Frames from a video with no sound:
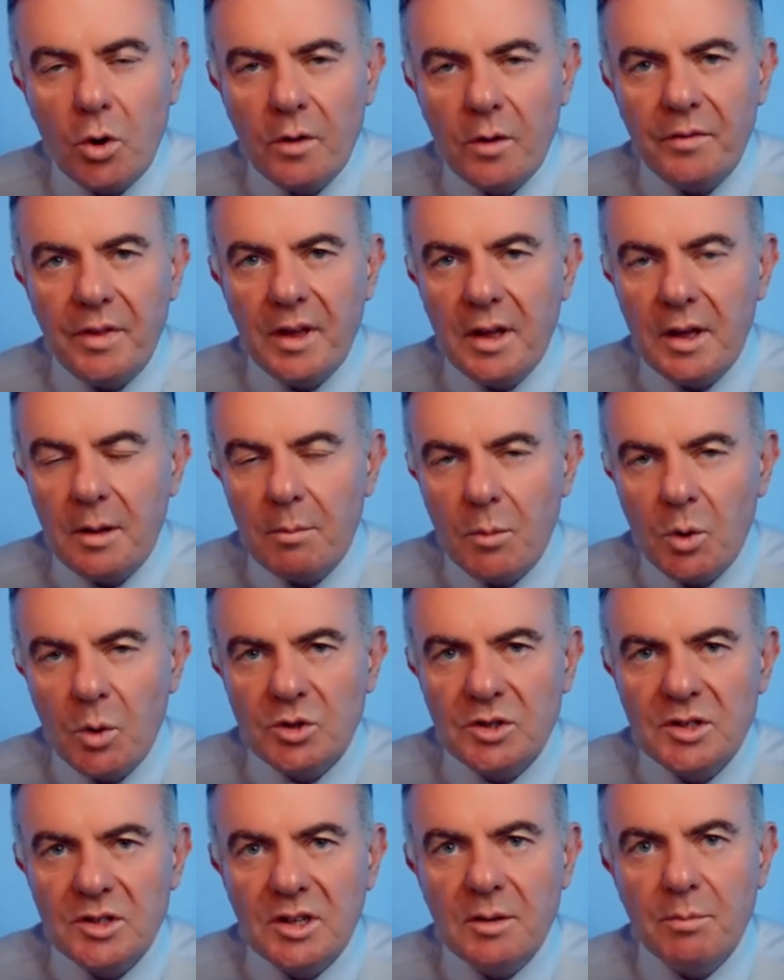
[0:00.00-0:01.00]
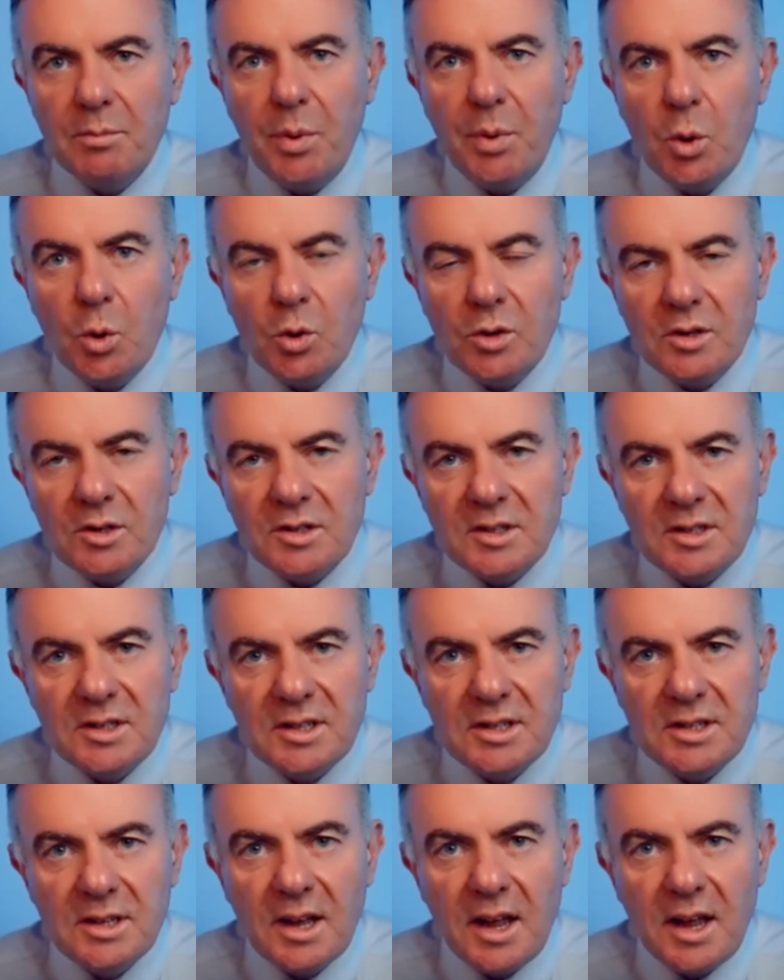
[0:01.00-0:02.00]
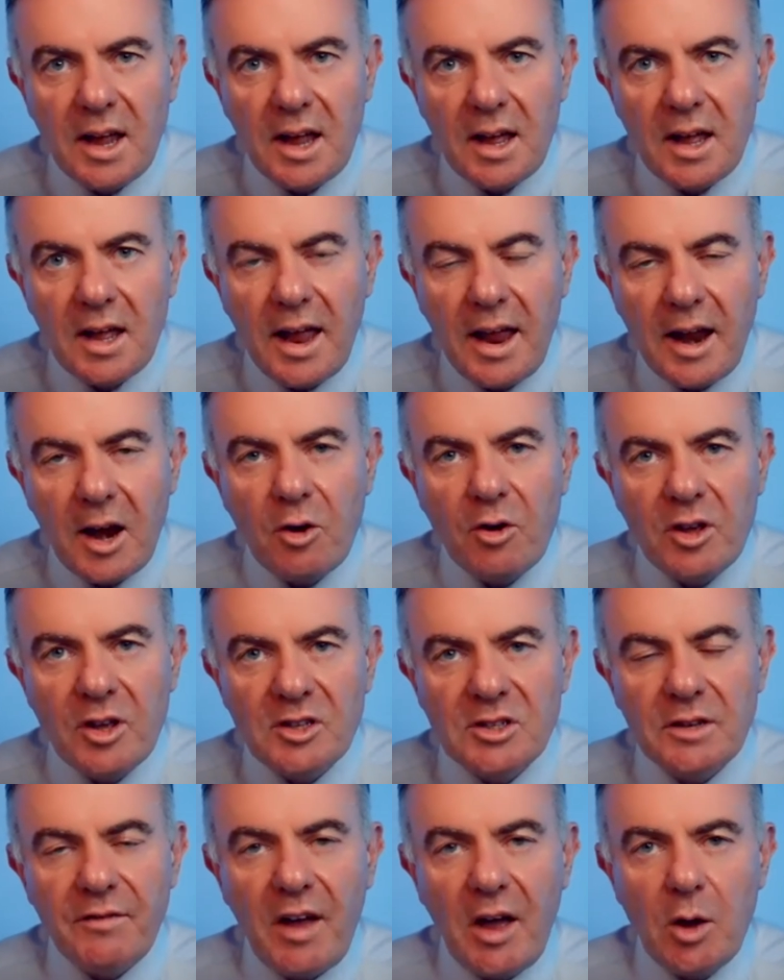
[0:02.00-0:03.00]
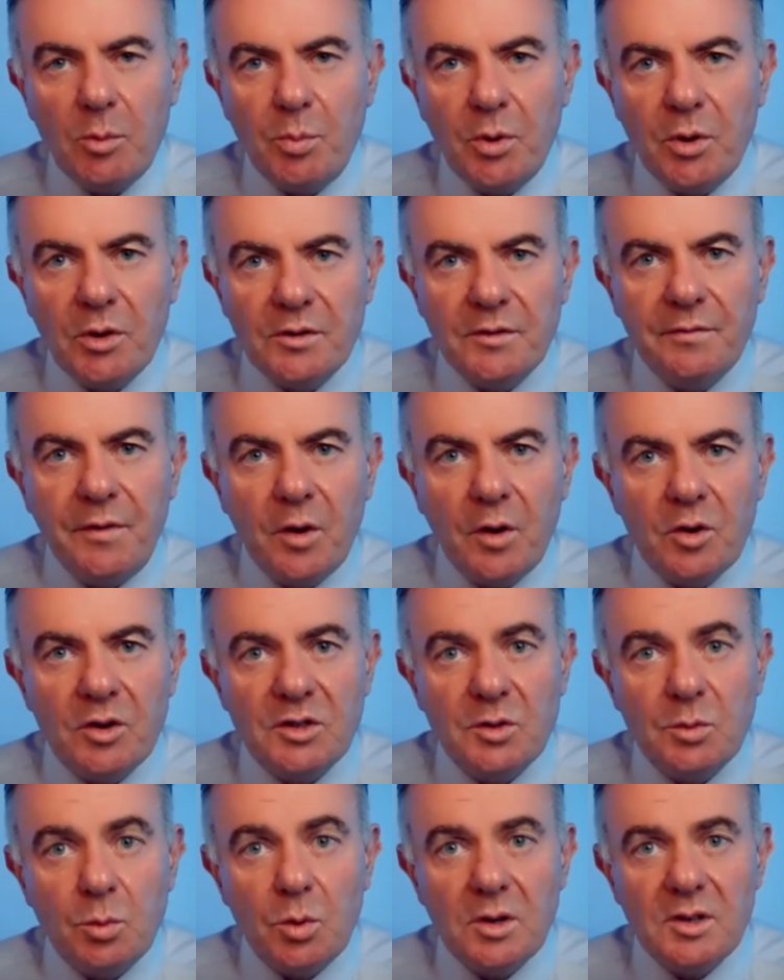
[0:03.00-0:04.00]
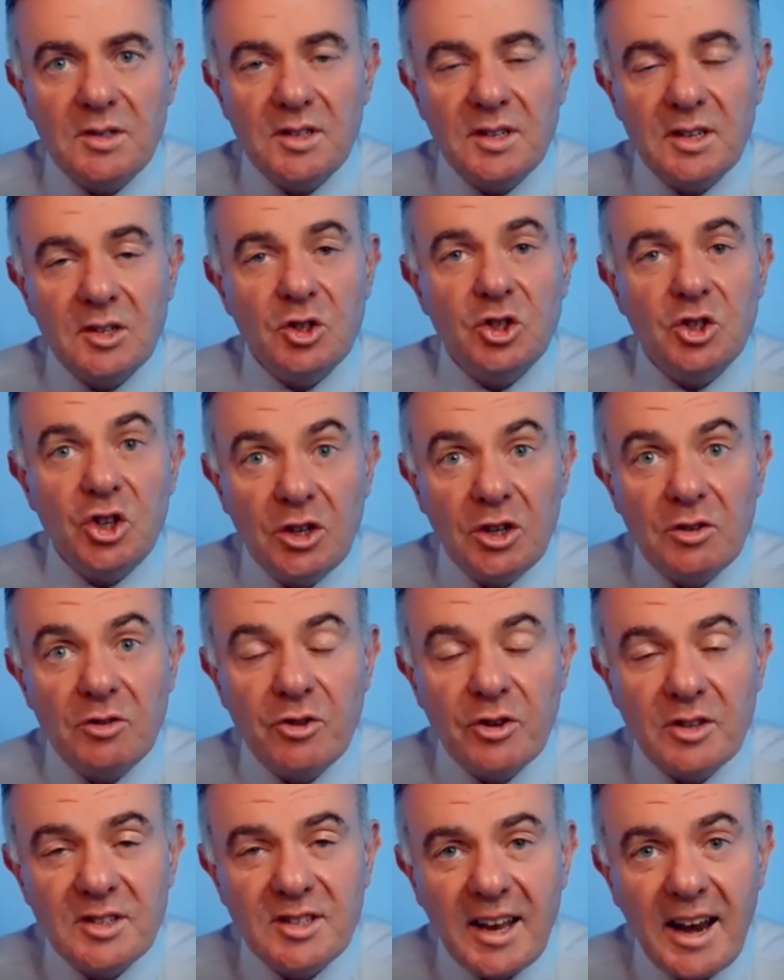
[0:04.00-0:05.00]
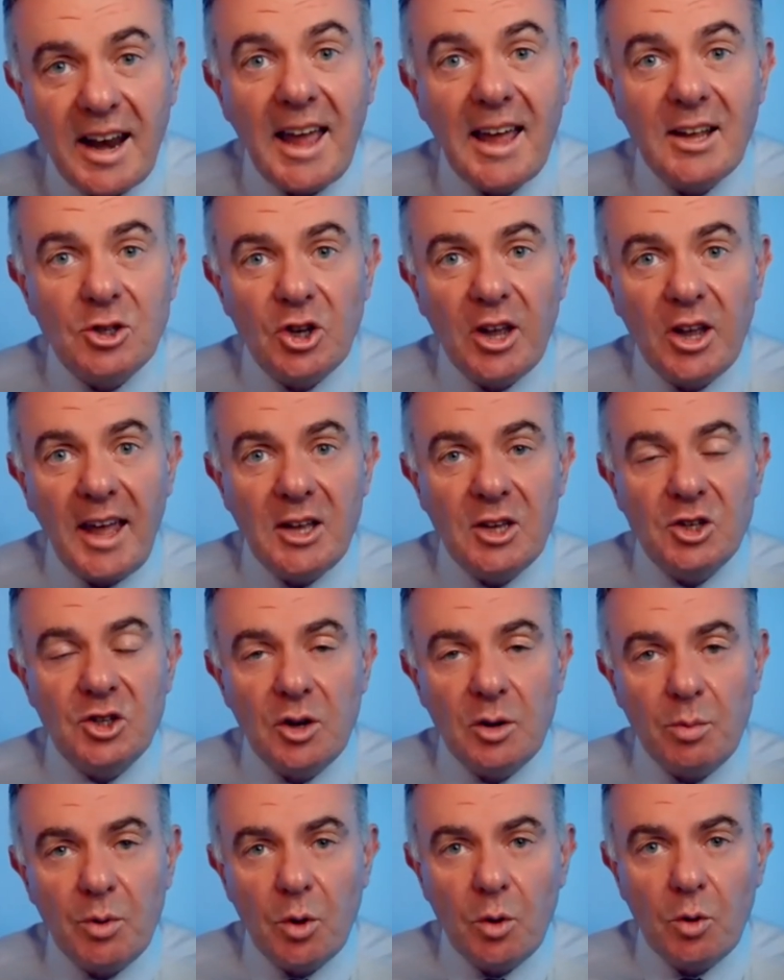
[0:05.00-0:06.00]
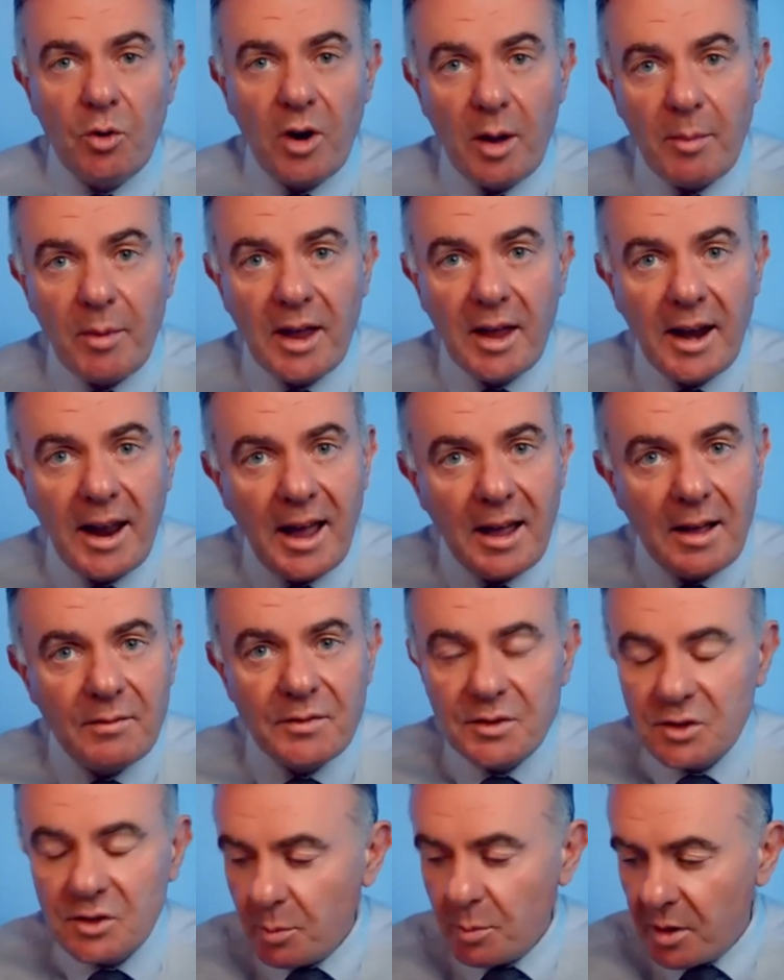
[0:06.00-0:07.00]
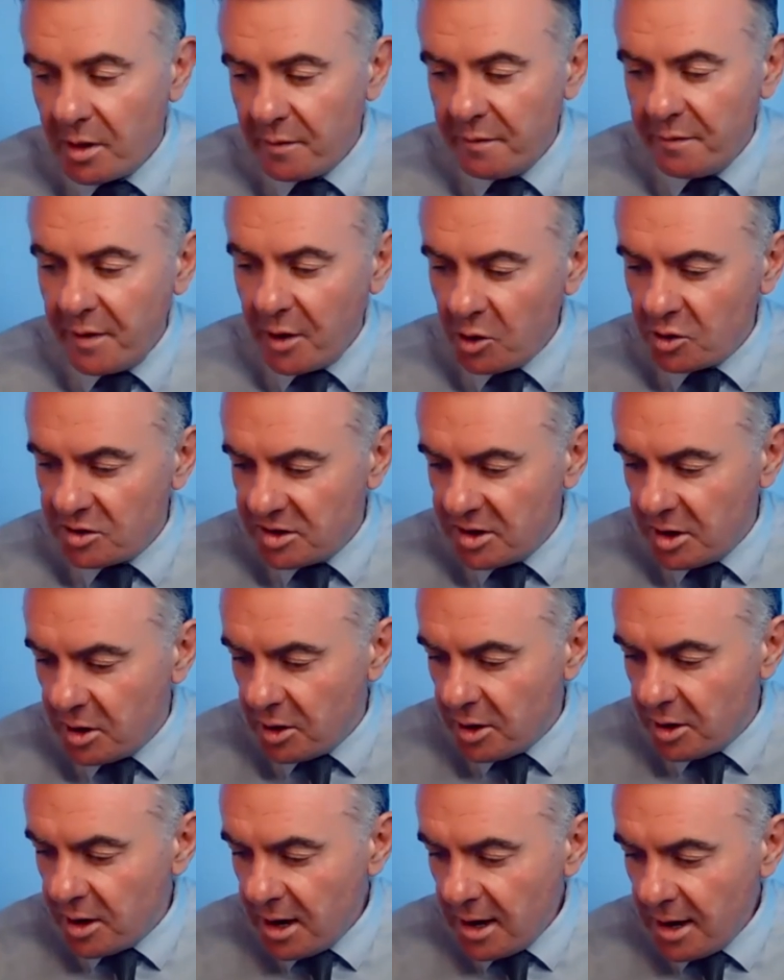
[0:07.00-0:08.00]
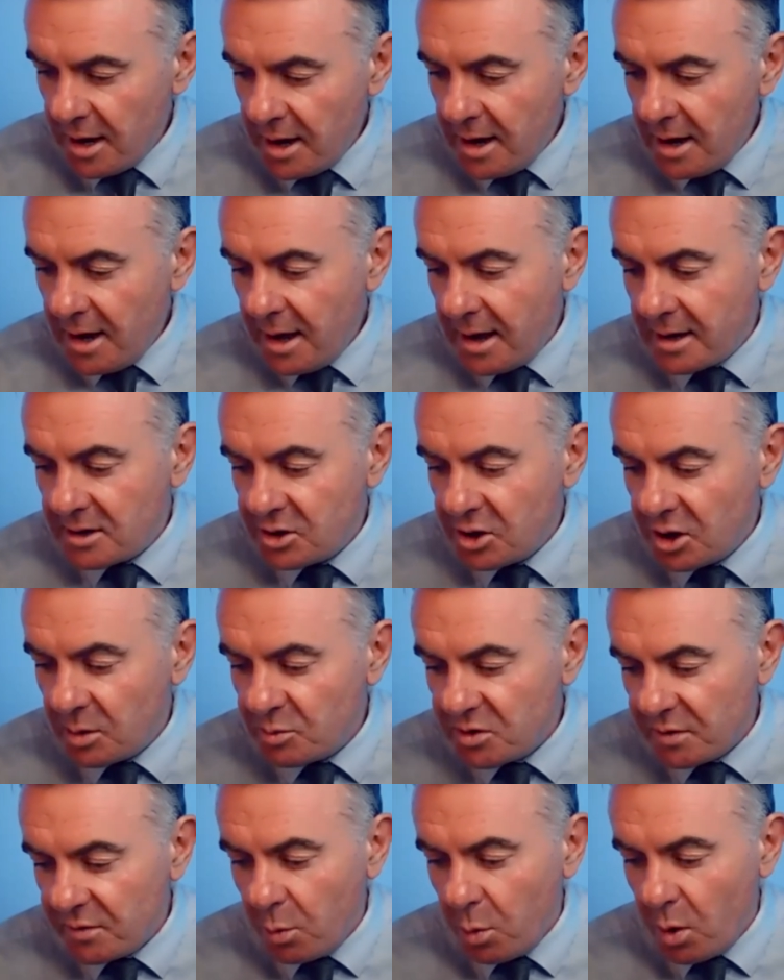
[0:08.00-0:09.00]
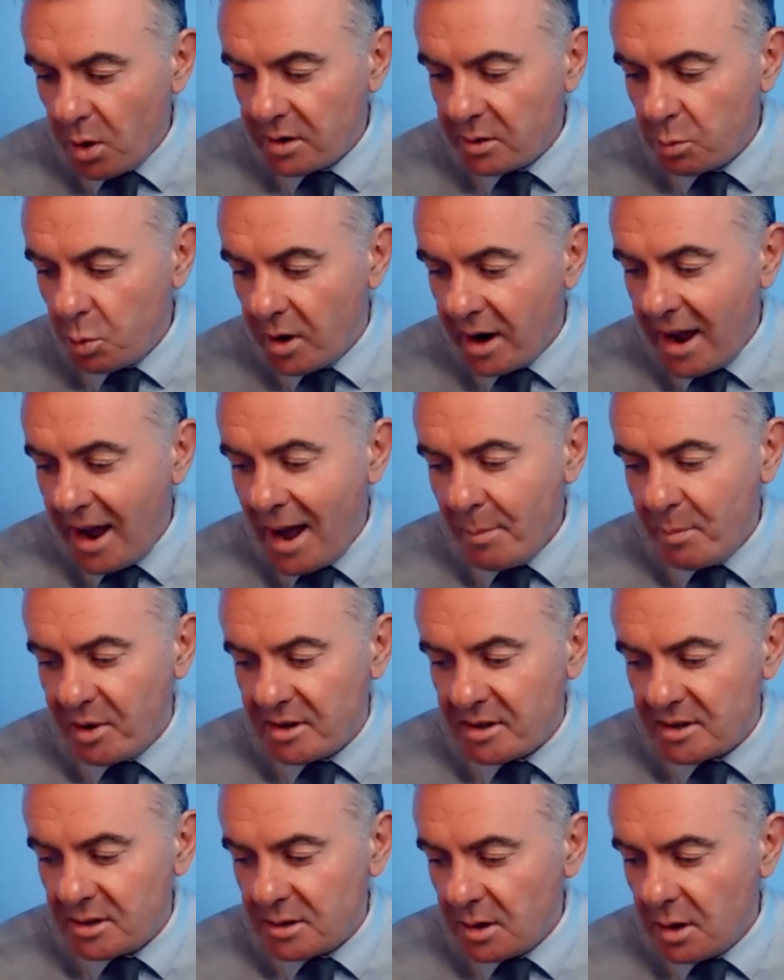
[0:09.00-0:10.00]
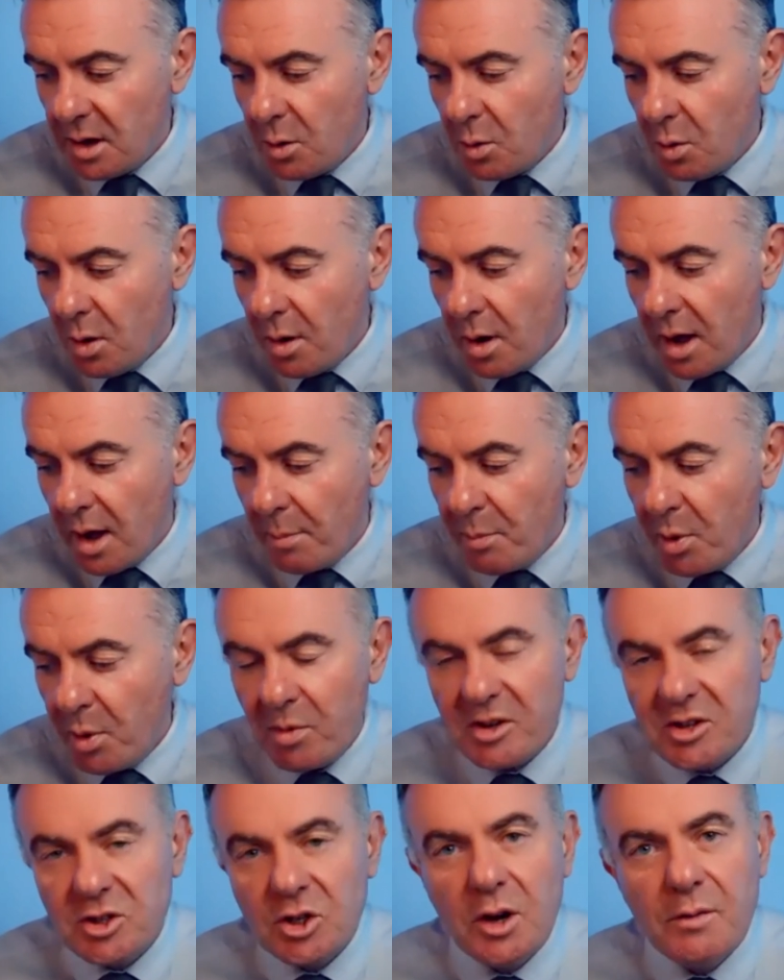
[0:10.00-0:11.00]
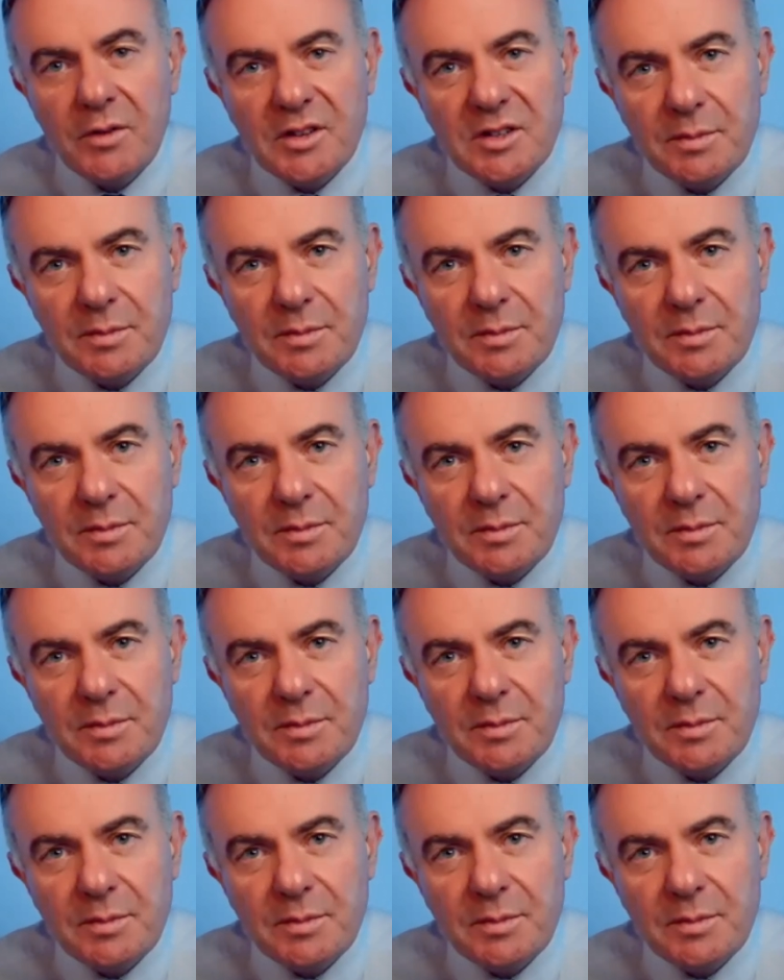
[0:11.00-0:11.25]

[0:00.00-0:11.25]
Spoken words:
of the most important areas of output for us was in children's and educational programming. And I have some of the figures here in terms of what happened. Public service